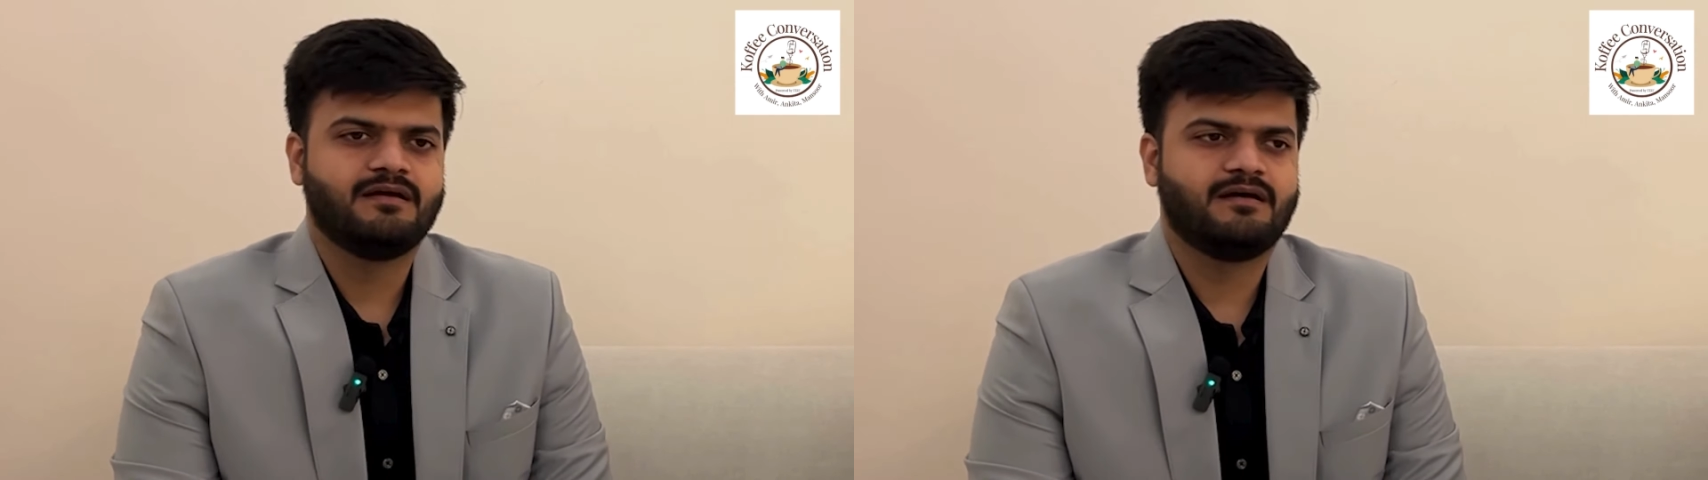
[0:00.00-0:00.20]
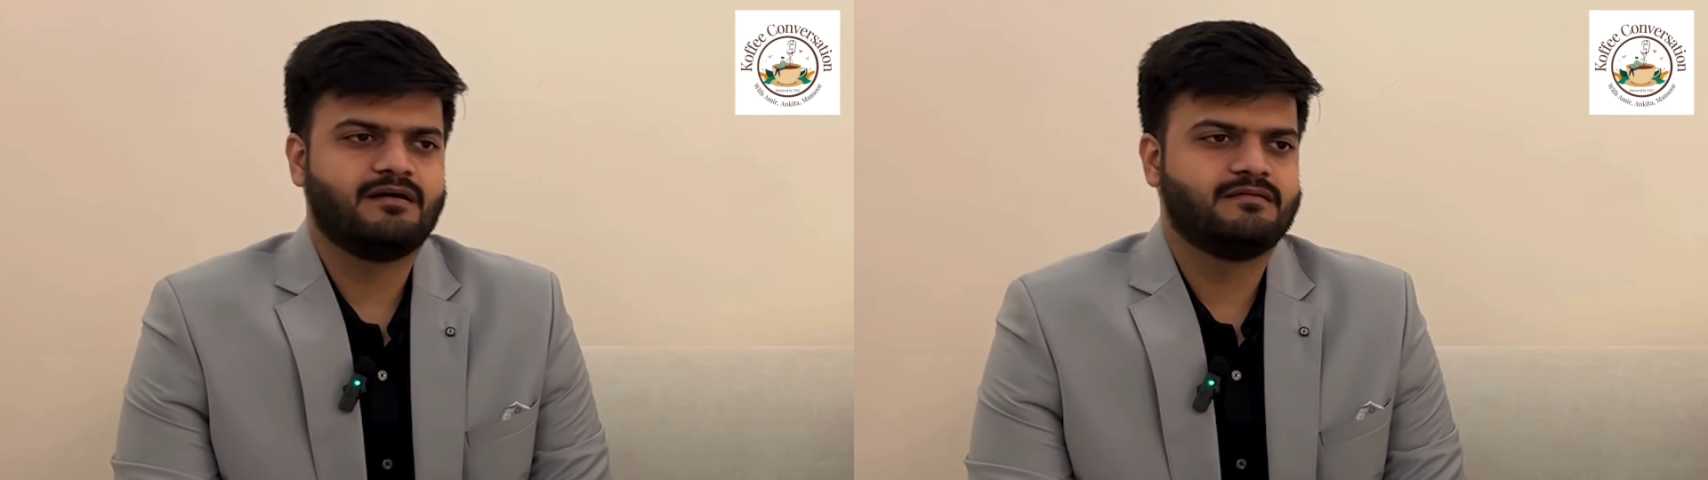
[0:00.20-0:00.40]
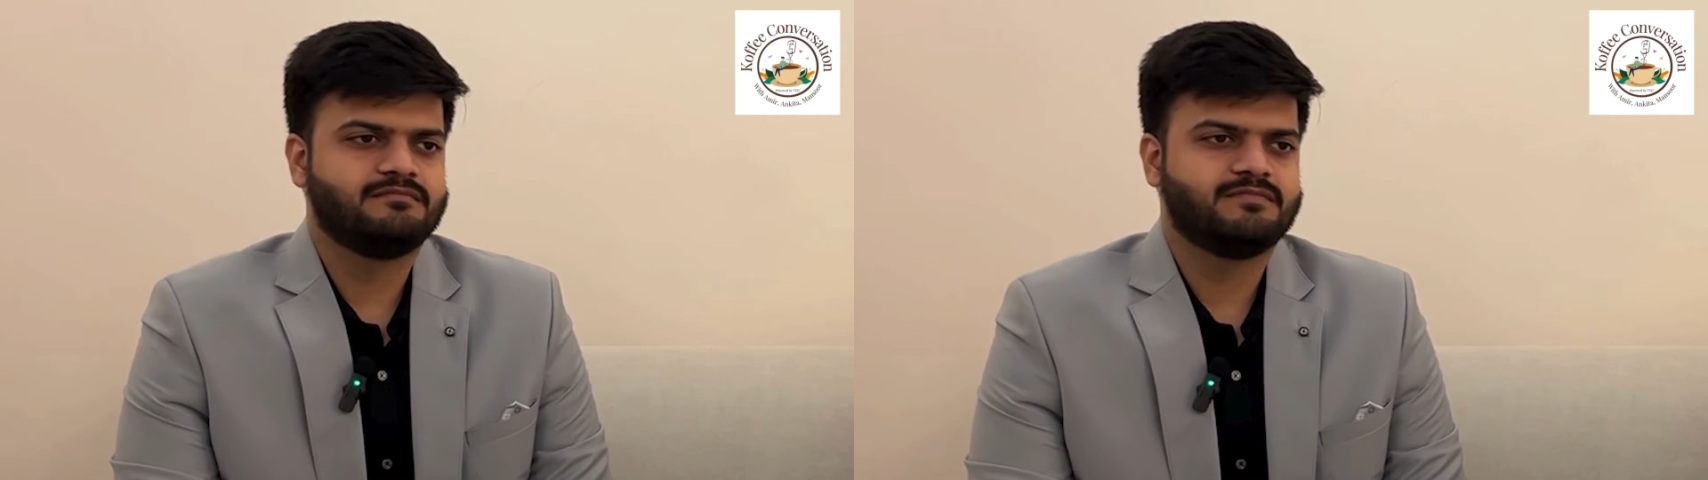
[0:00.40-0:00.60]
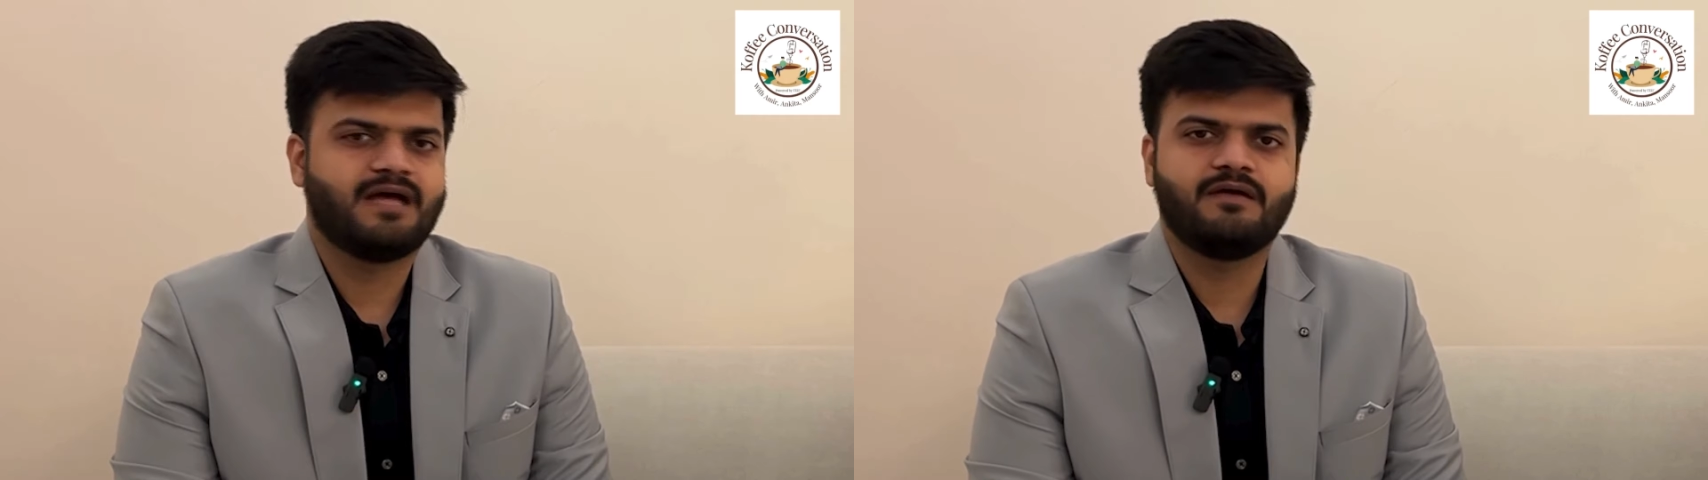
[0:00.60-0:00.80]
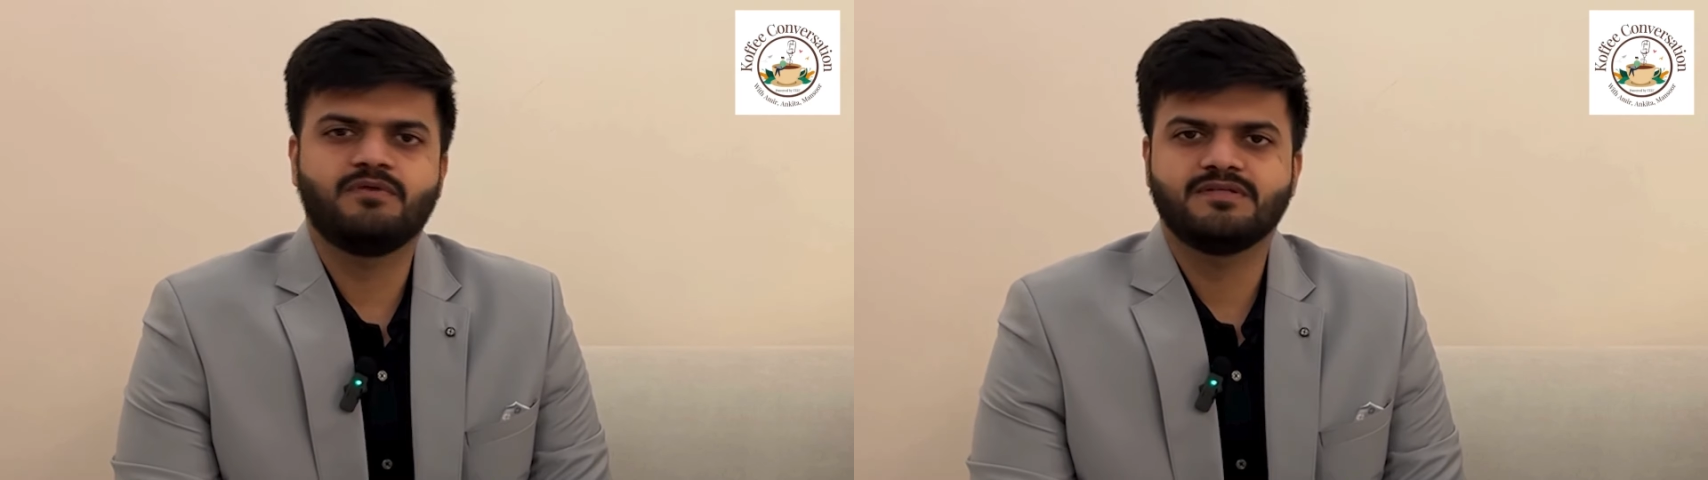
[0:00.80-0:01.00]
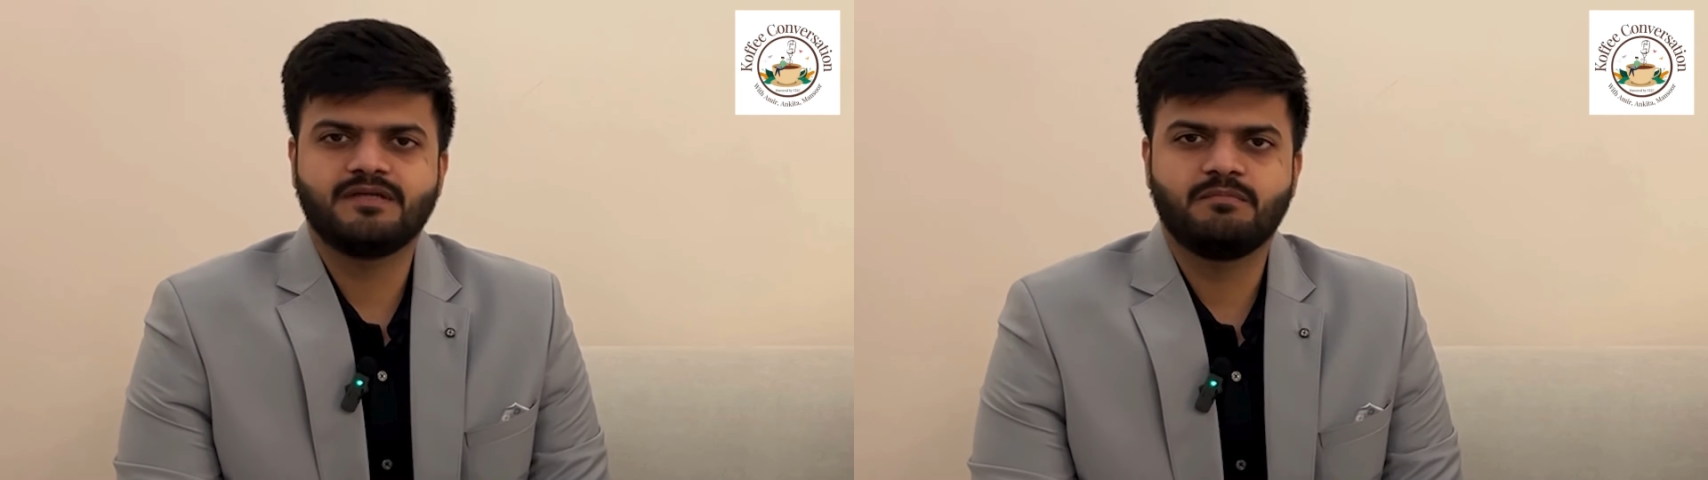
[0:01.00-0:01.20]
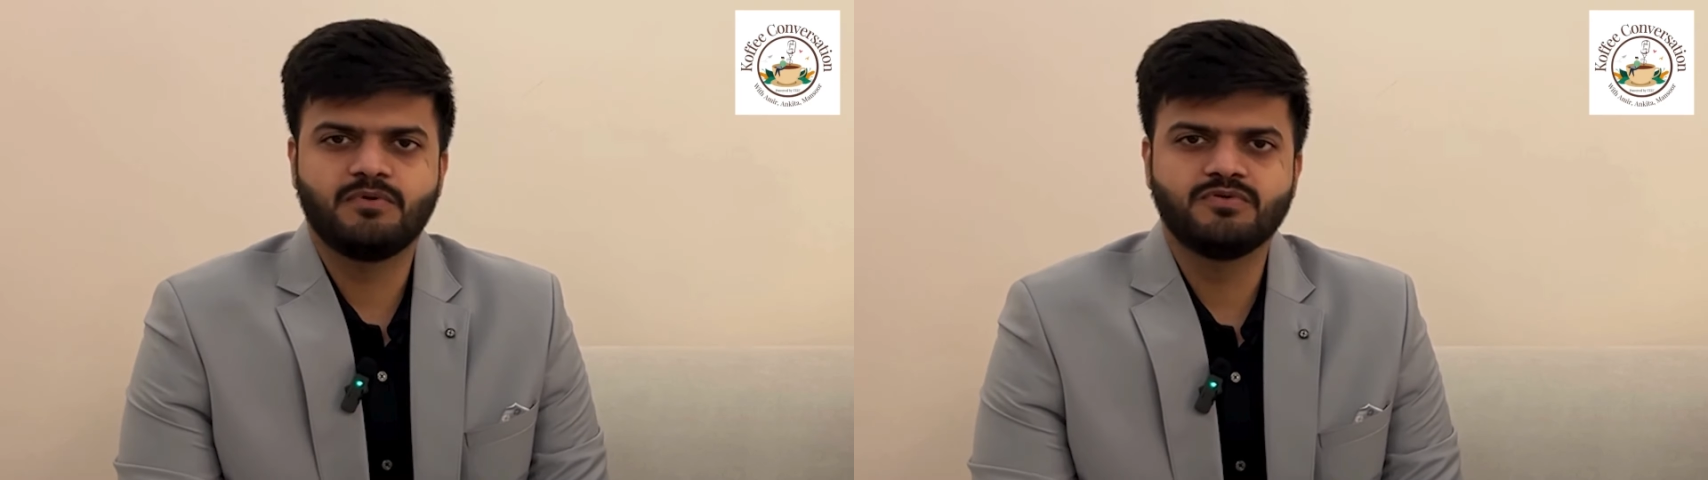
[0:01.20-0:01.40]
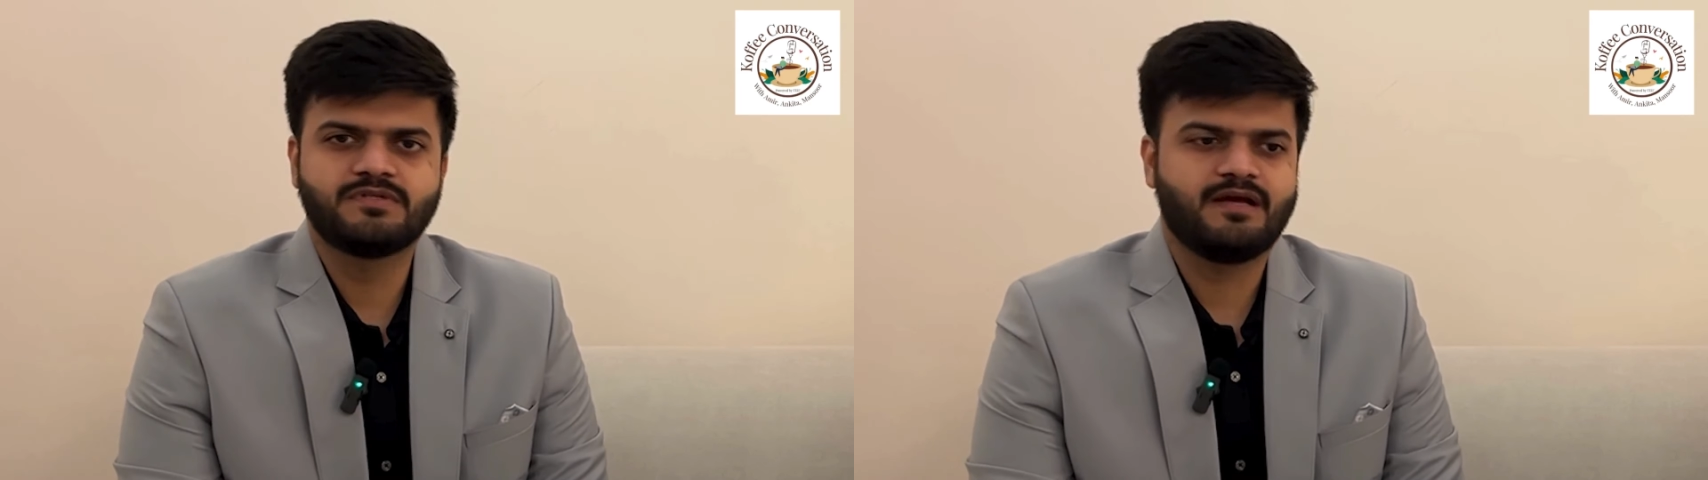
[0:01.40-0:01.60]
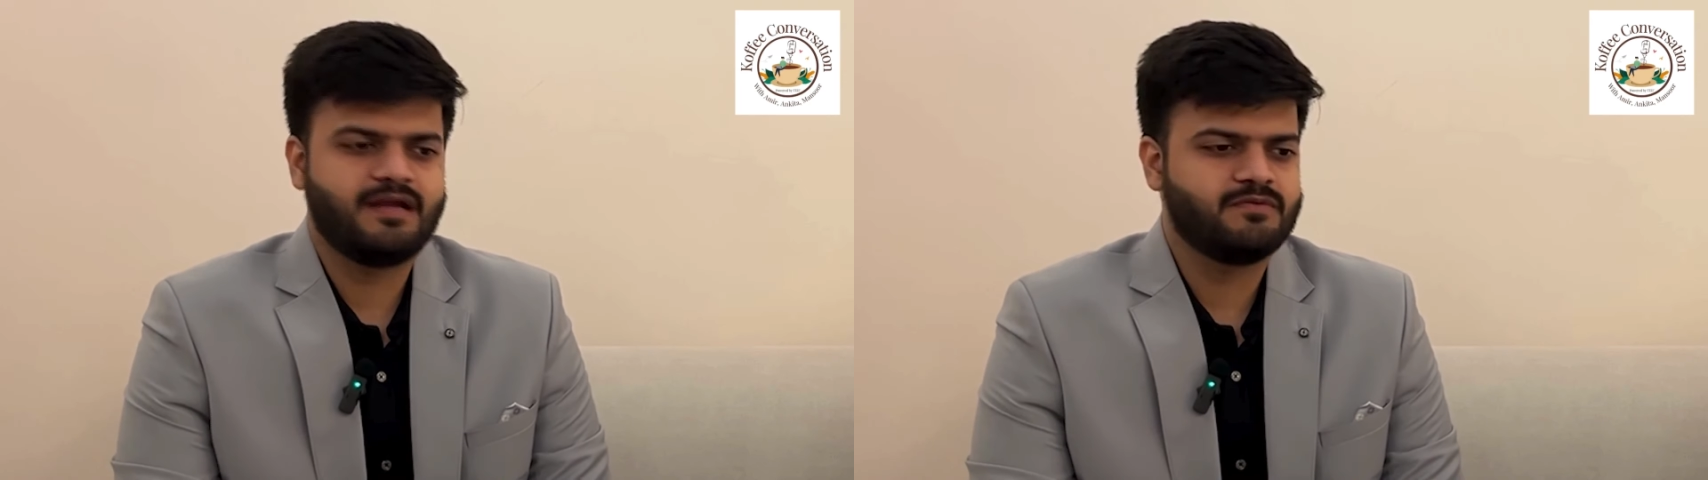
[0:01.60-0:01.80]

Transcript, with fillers: I was at Blue Star.